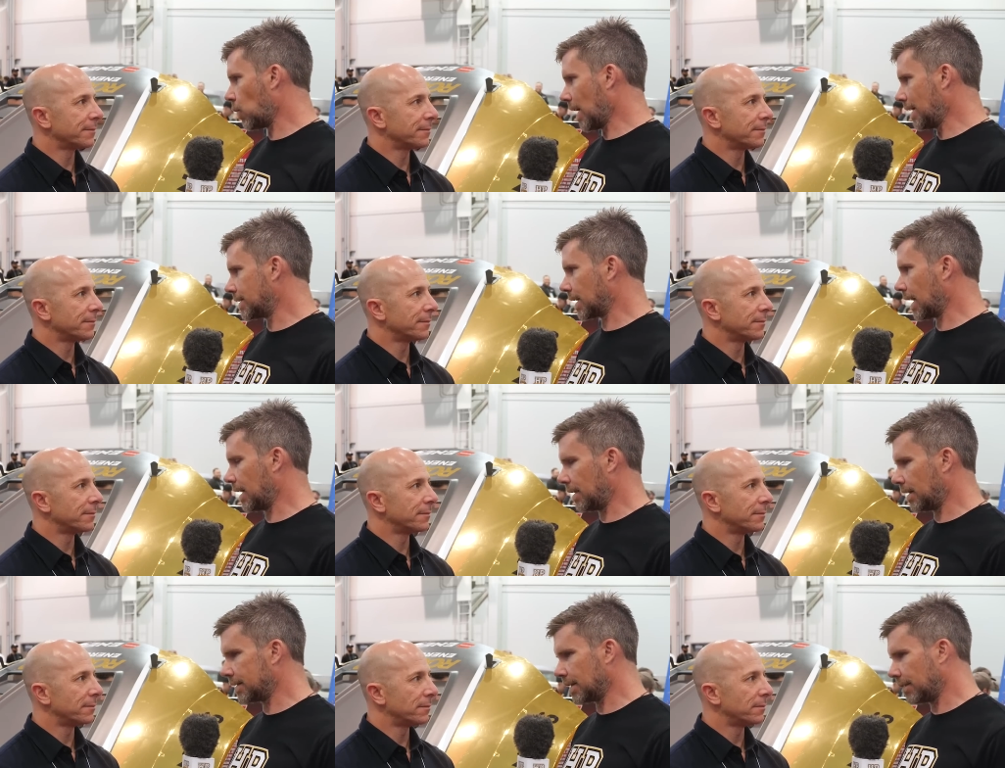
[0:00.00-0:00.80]

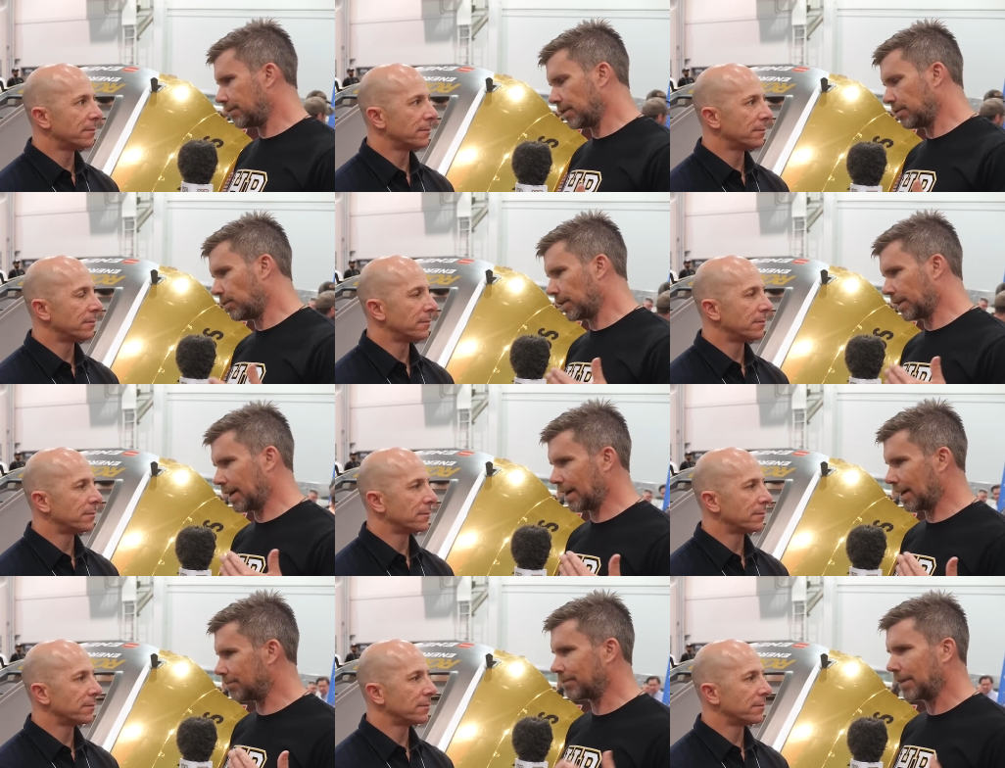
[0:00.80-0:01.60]
Speaker 1: wastegate is if you
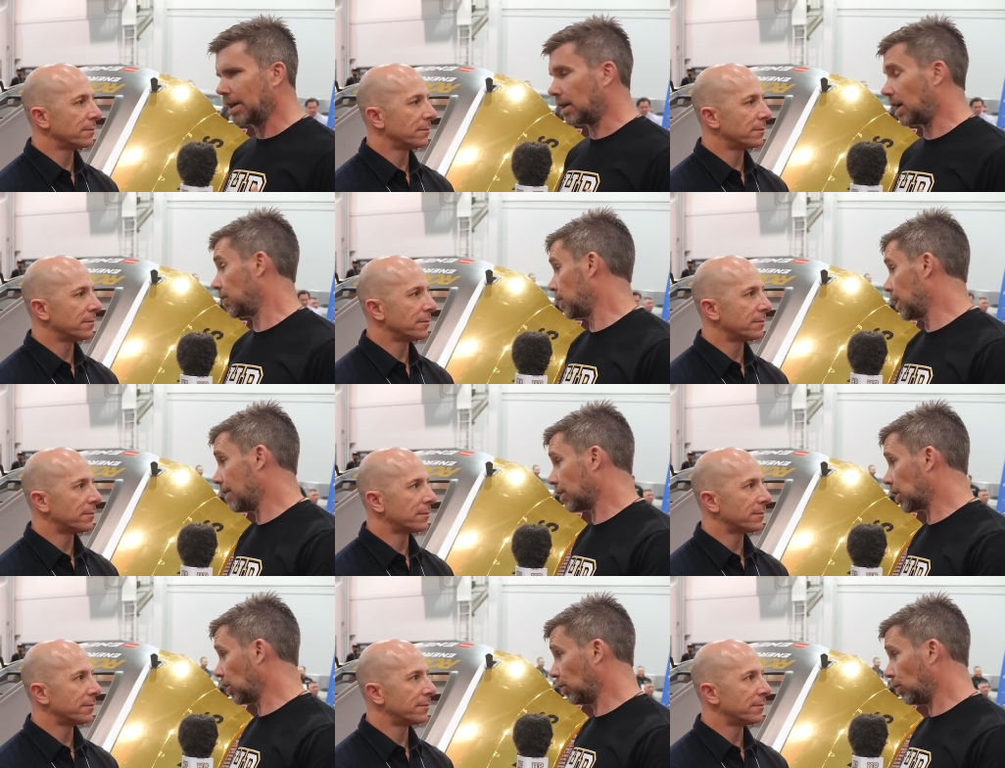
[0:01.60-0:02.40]
want to, I don't
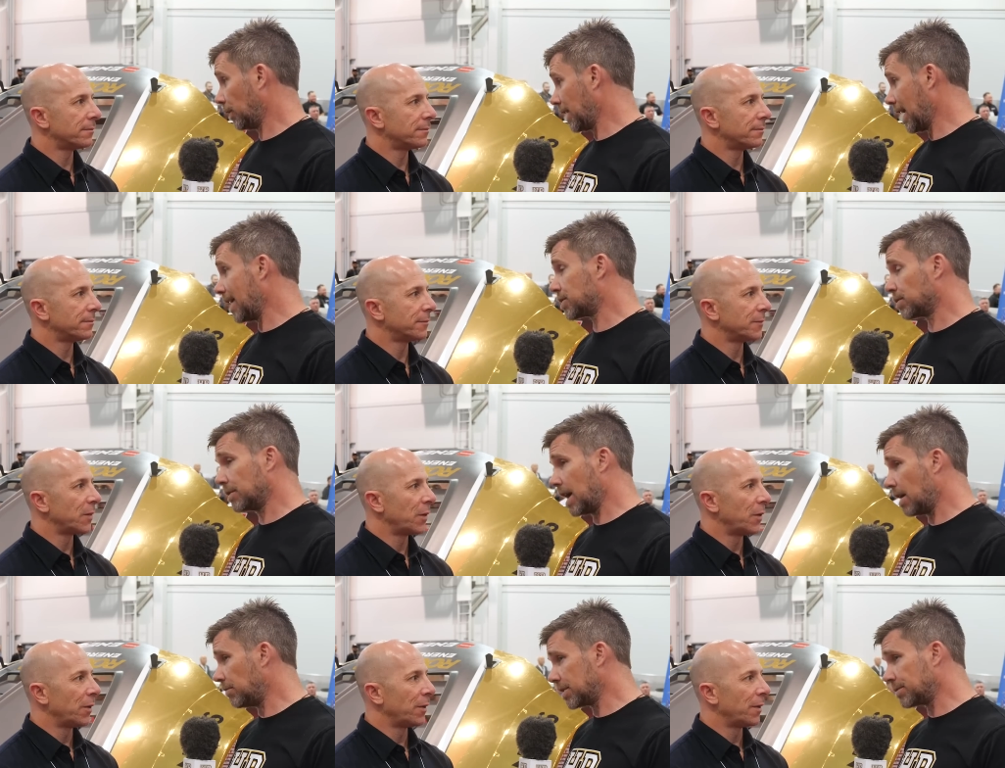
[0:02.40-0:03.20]
have a clue on the
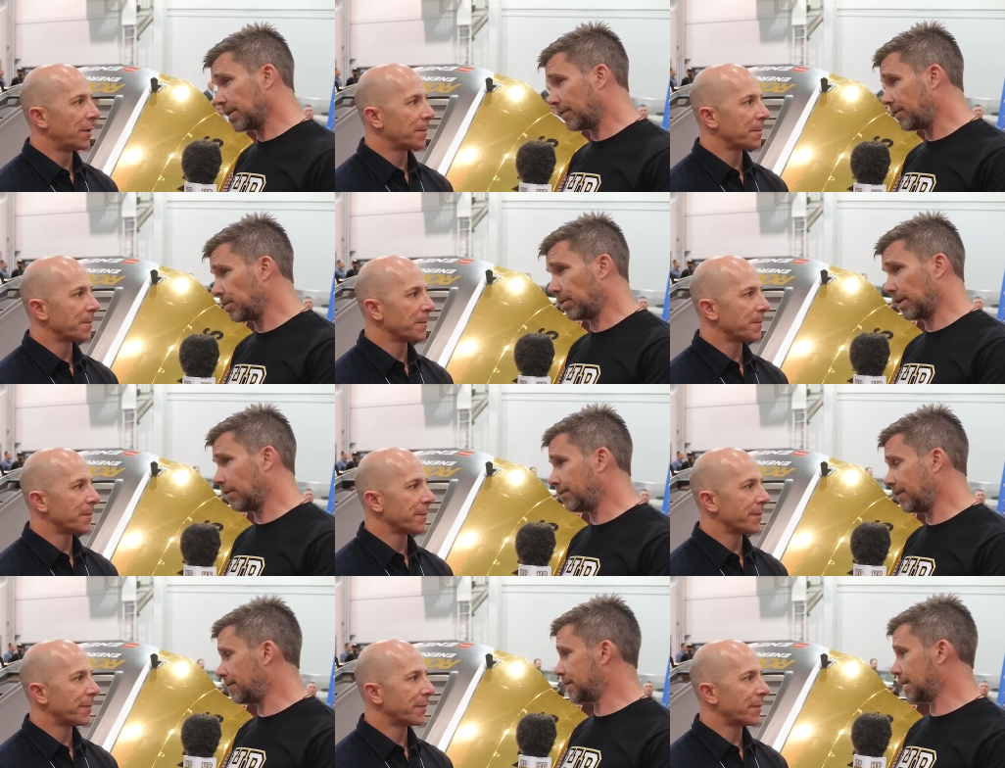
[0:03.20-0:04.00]
actual numbers, but if you
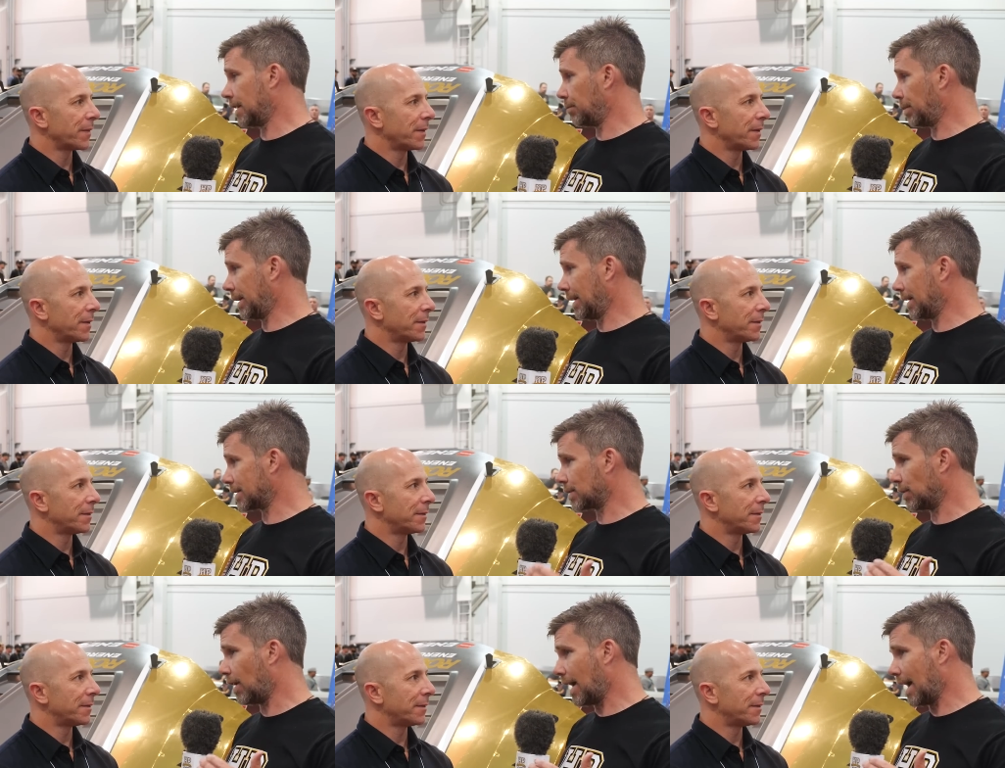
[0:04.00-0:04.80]
want a 15
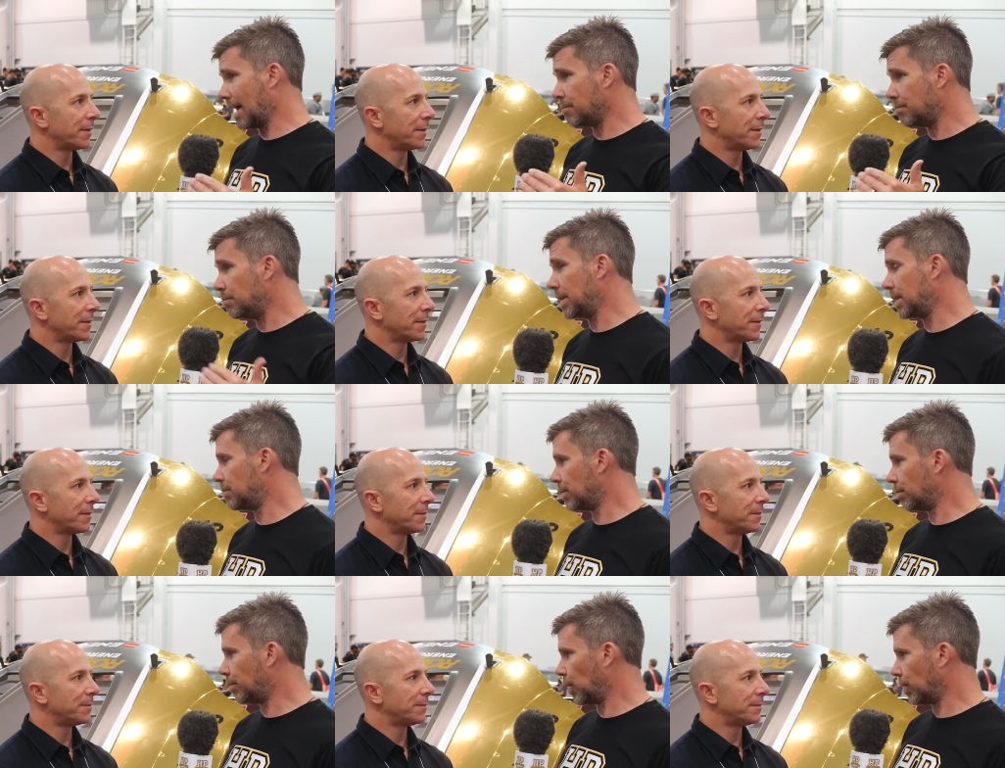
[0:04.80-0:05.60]
psi
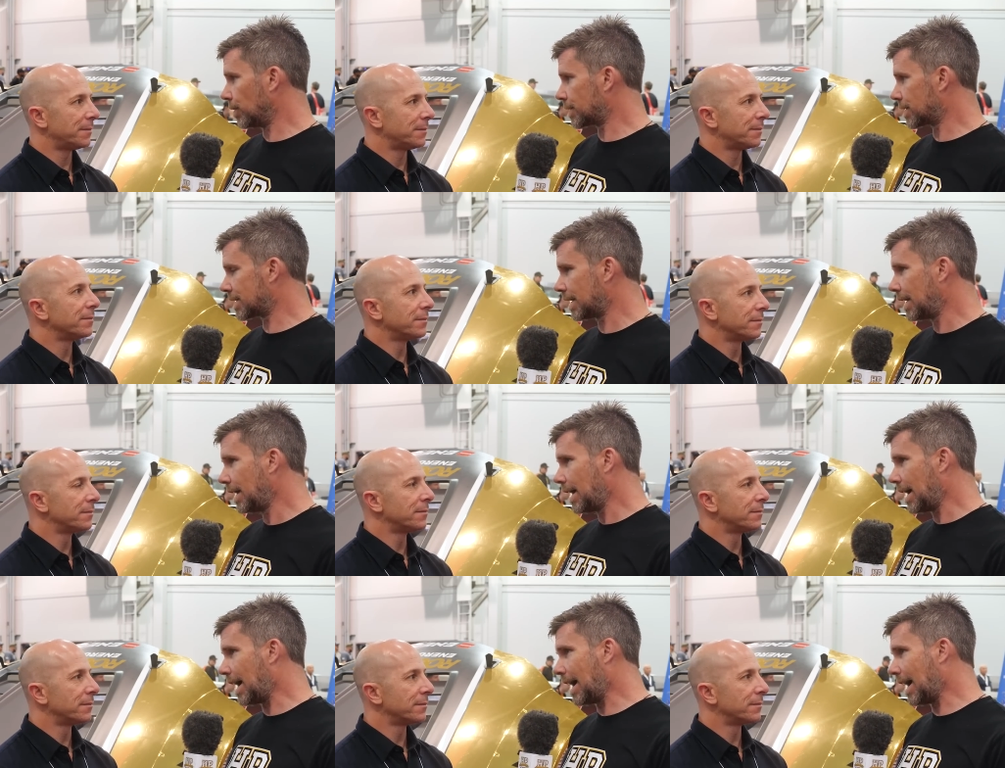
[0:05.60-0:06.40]
minimum boost,
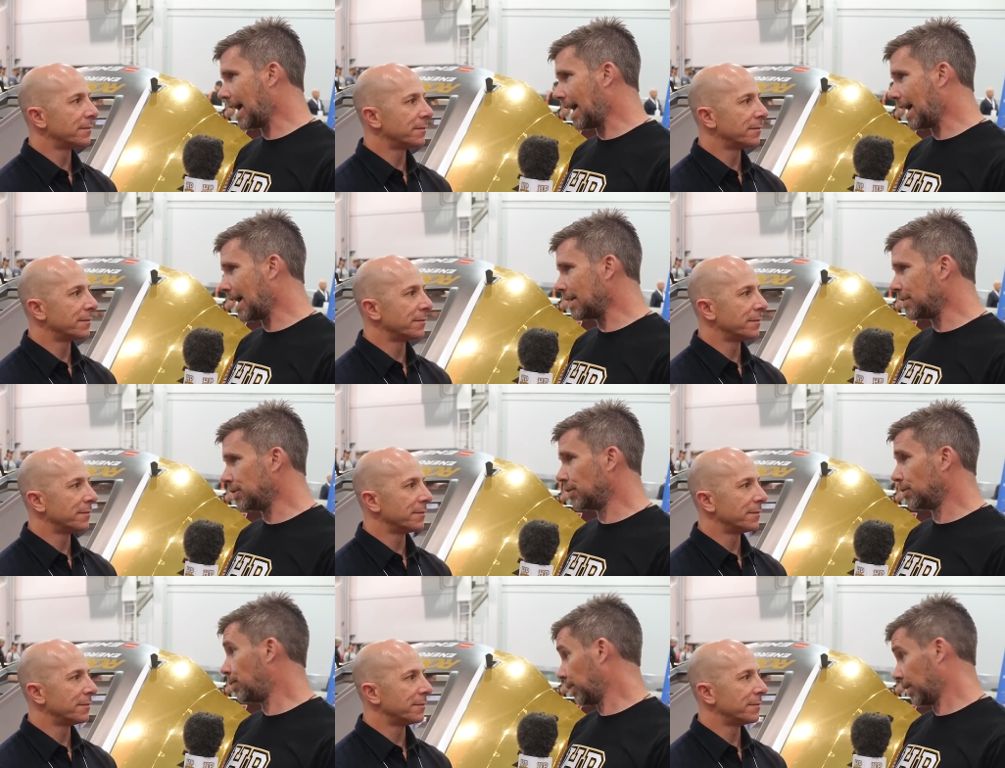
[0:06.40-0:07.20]
uh,
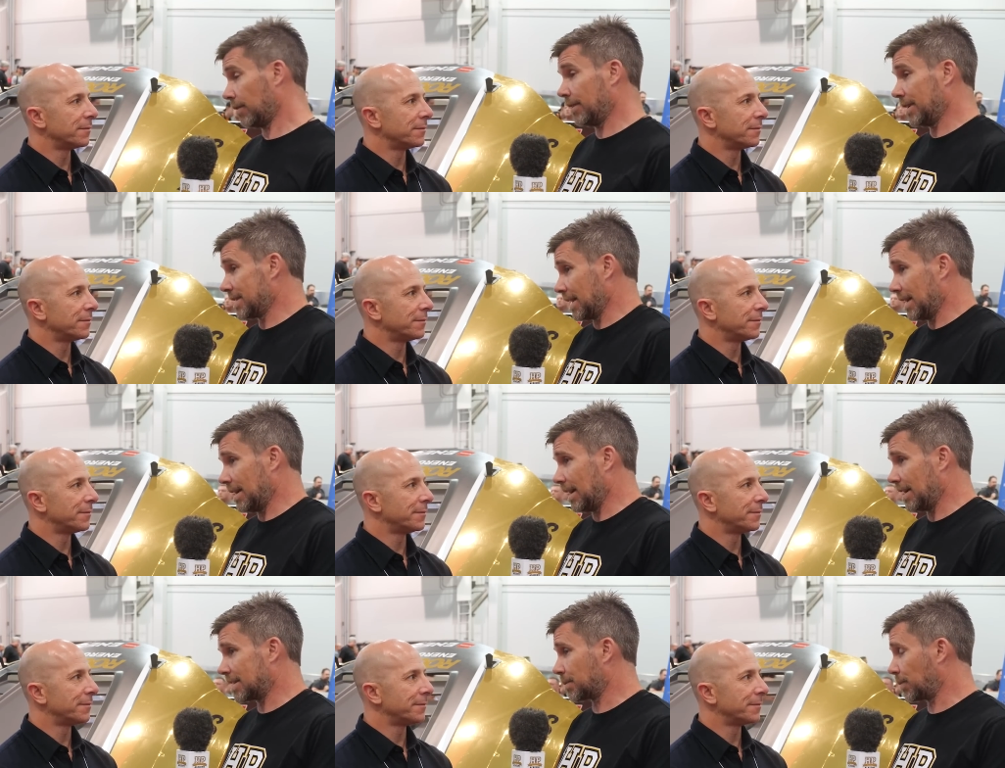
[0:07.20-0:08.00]
you put
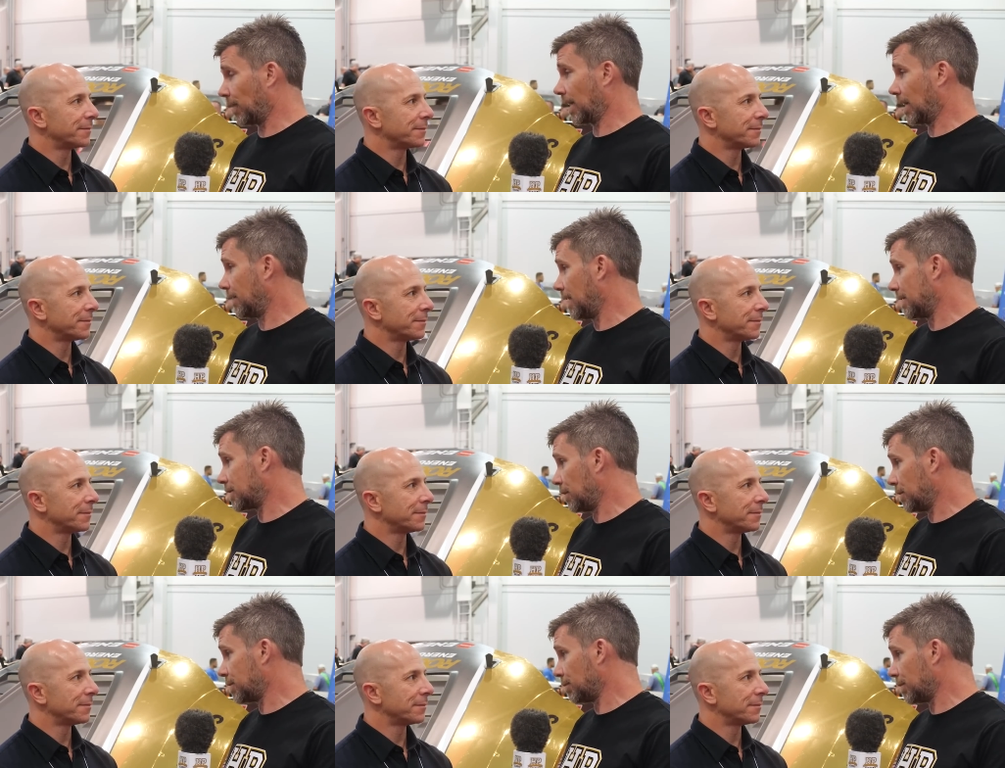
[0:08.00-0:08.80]
obviously a spring in
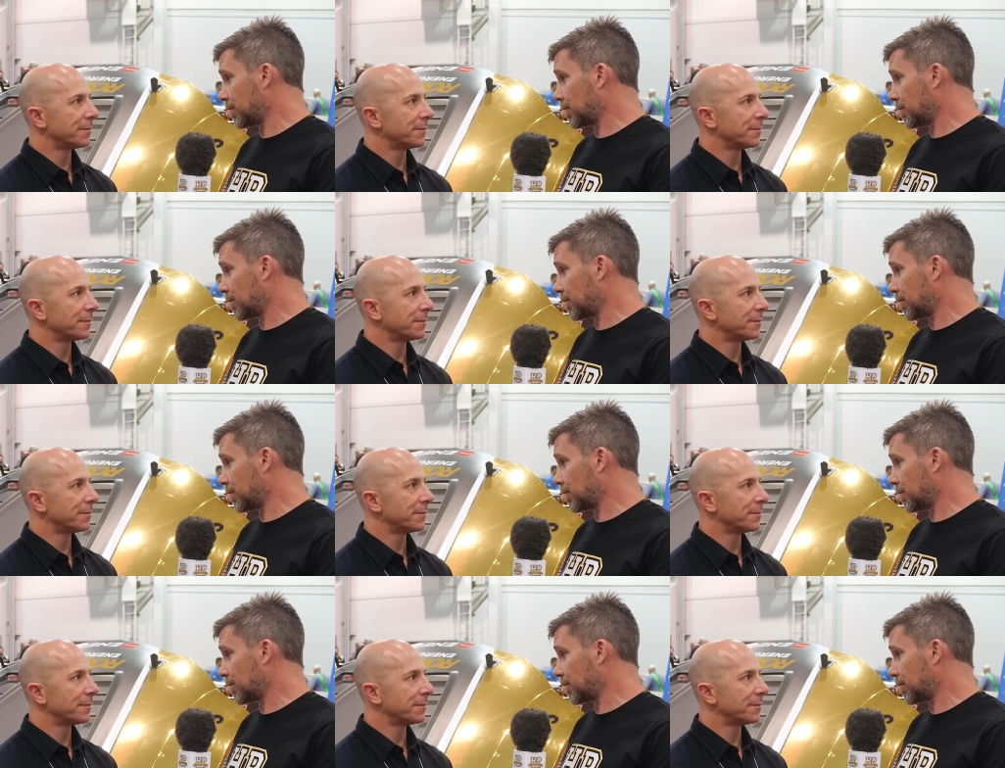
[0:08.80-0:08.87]
that's going to